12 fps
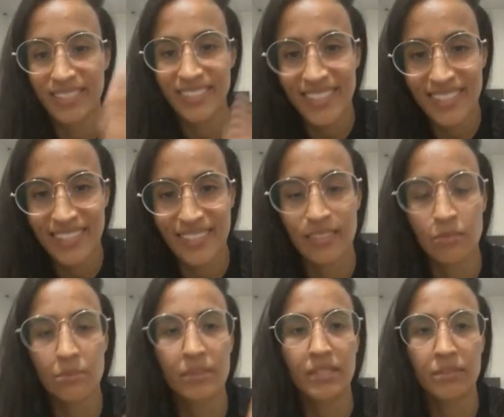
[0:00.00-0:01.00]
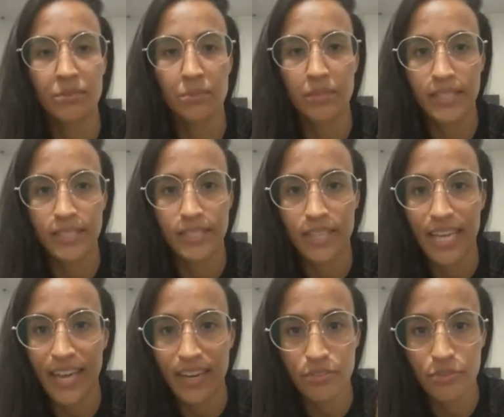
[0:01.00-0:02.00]
listen, we're
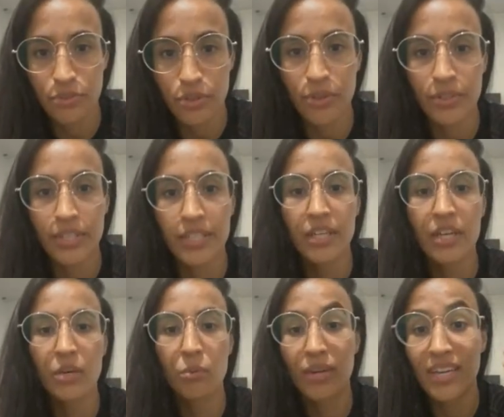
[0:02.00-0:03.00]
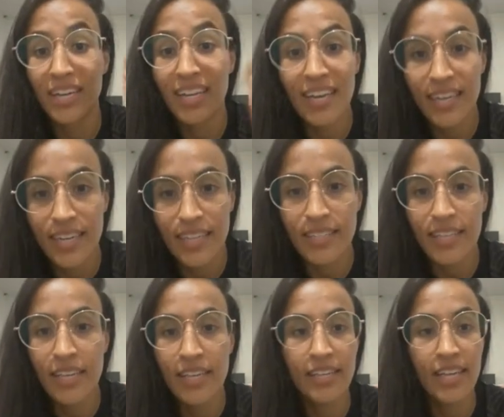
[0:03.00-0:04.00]
getting stronger, we're learning,
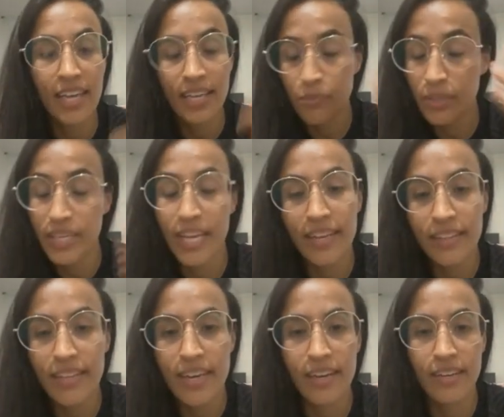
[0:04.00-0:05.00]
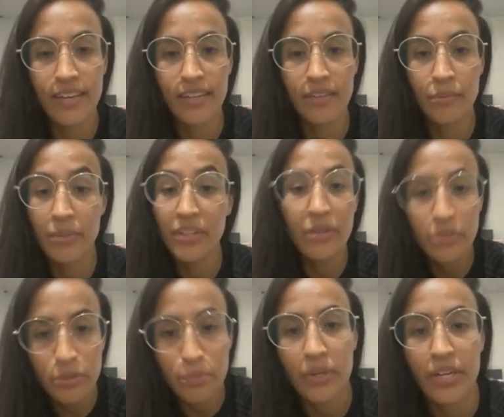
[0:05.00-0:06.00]
and we're getting there with no
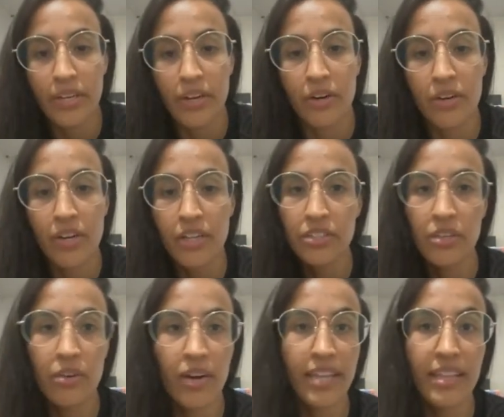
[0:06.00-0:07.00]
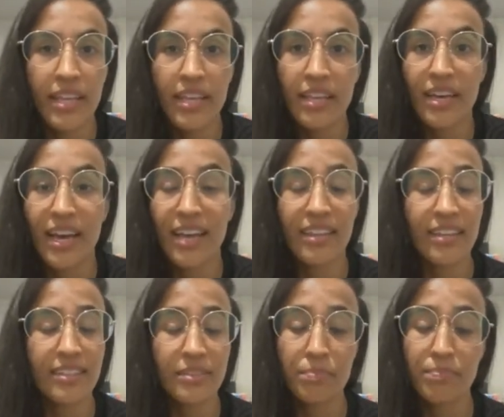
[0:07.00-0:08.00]
support. So I think
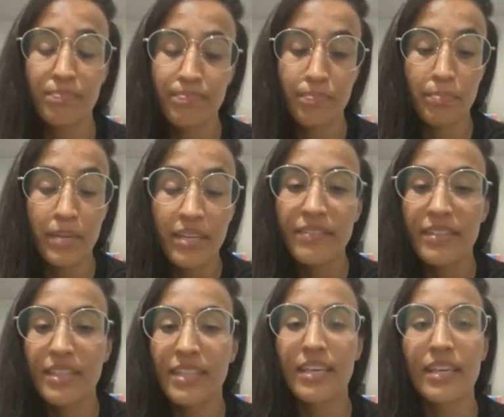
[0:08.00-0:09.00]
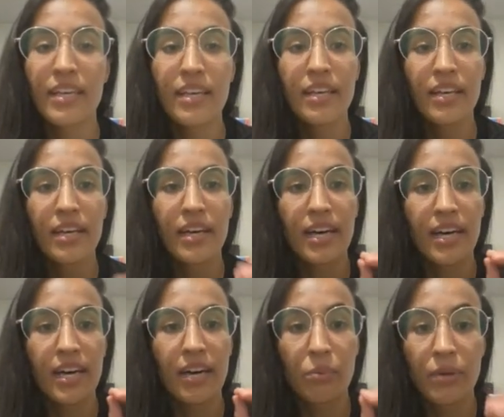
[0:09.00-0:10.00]
it's perfectly,
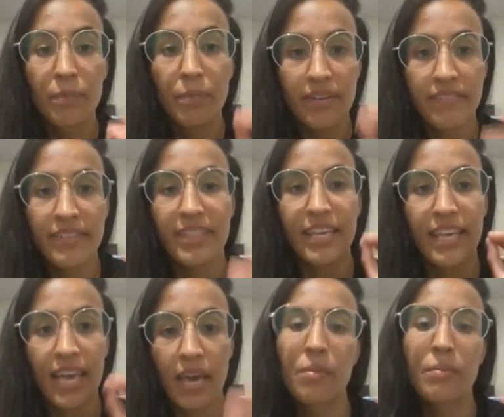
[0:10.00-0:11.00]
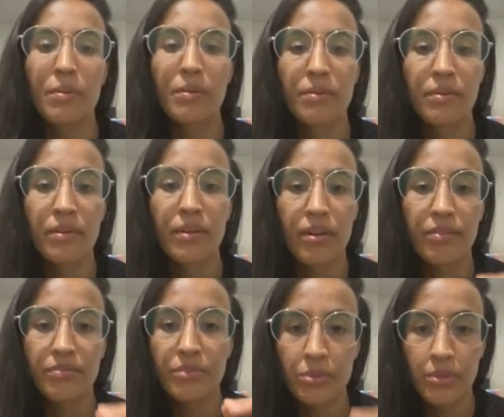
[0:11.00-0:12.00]
we're perfectly capable
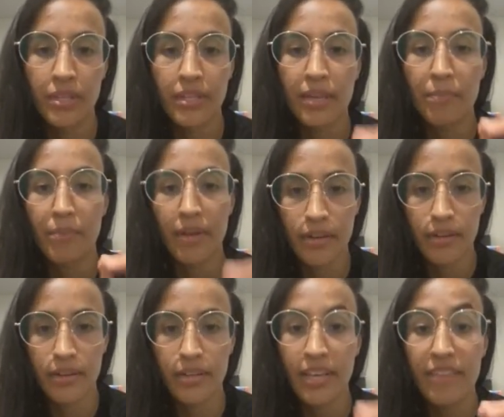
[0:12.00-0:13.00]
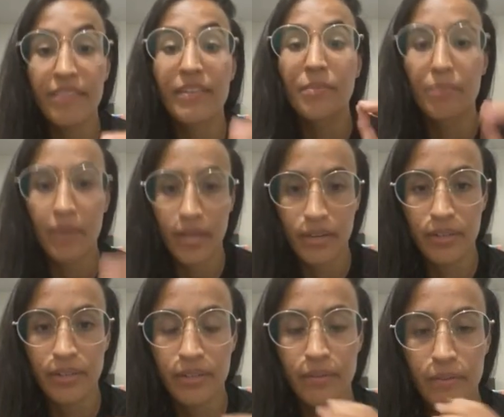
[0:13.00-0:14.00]
of doing a better, even better
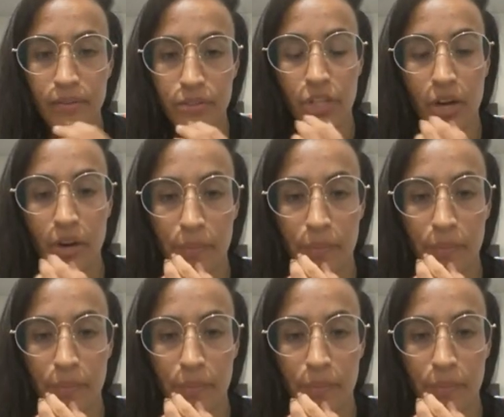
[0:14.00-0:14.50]
job.